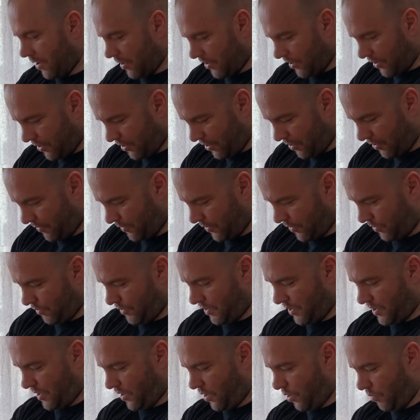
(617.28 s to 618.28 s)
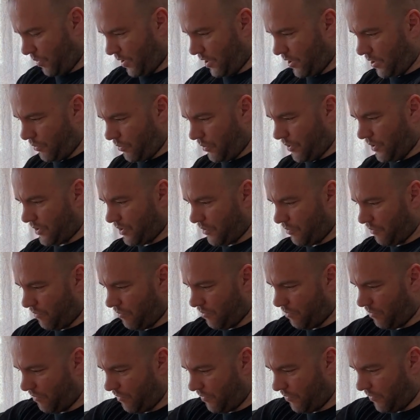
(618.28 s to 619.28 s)
Don't know if it would sell better with some
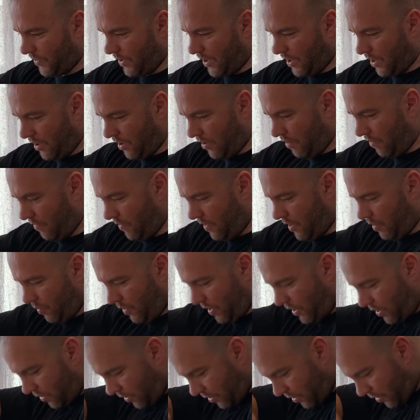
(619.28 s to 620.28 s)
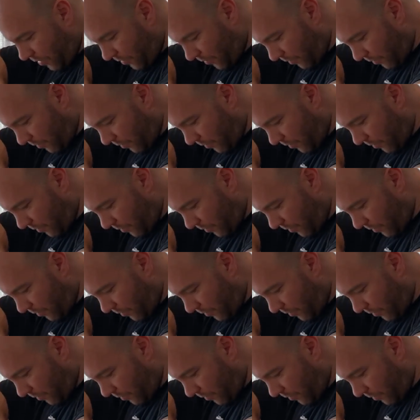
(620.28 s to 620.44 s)
VB on it,